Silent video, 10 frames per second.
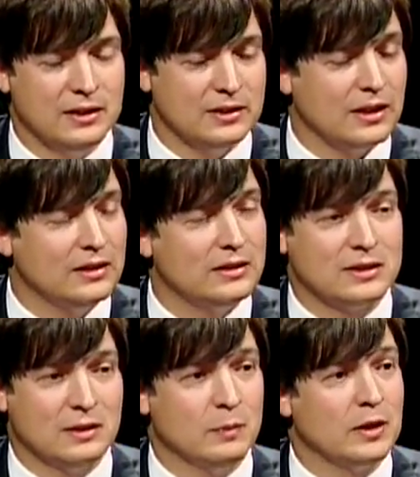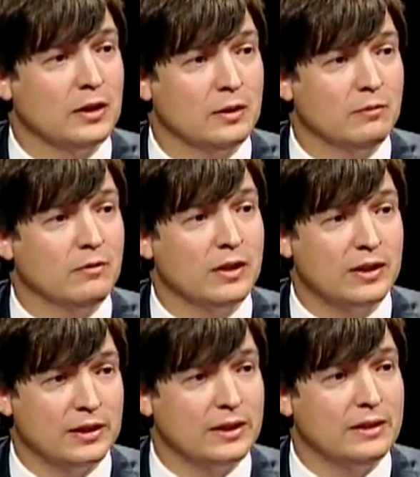These cases can become
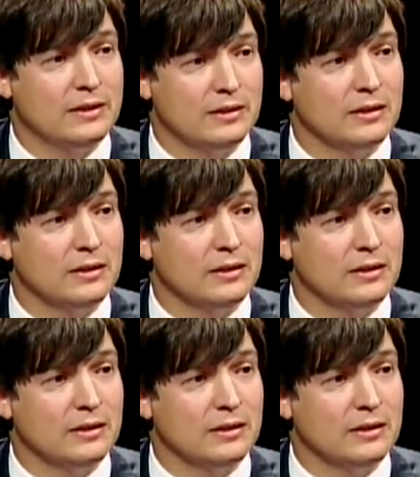very